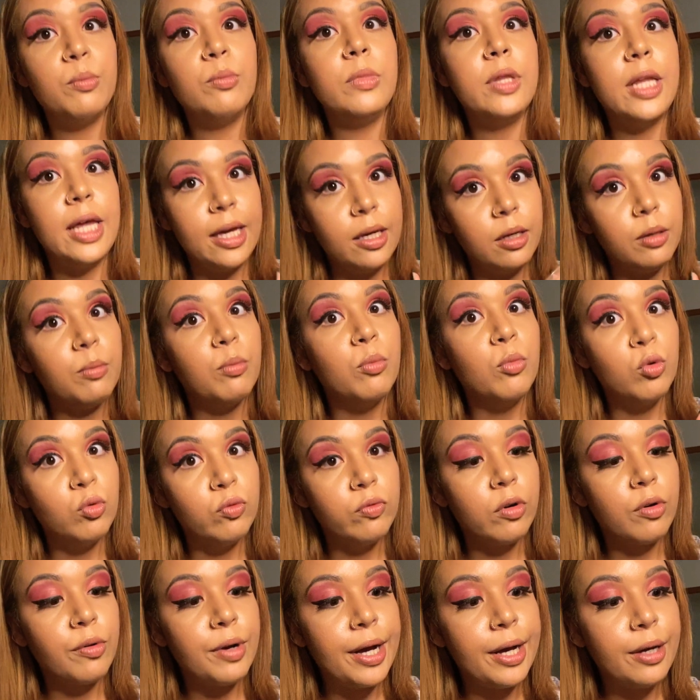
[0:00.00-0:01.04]
like move
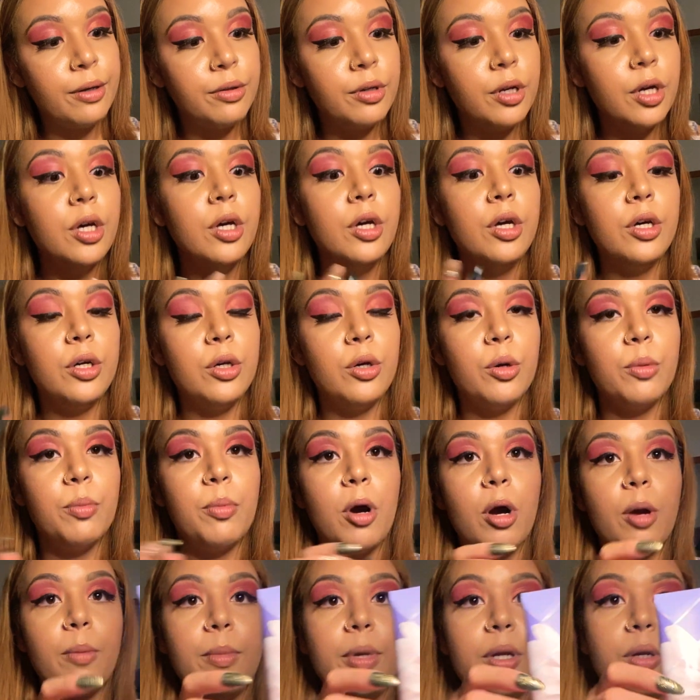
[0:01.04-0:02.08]
around your
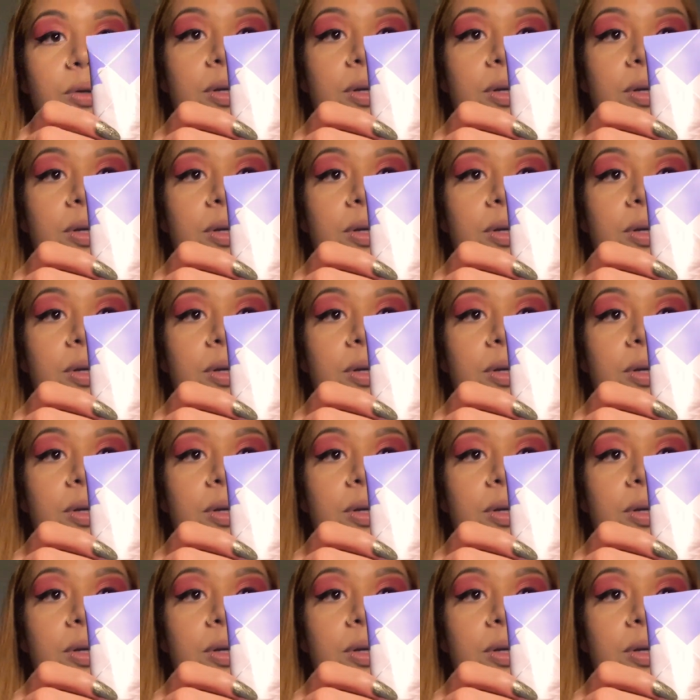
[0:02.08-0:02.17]
apartment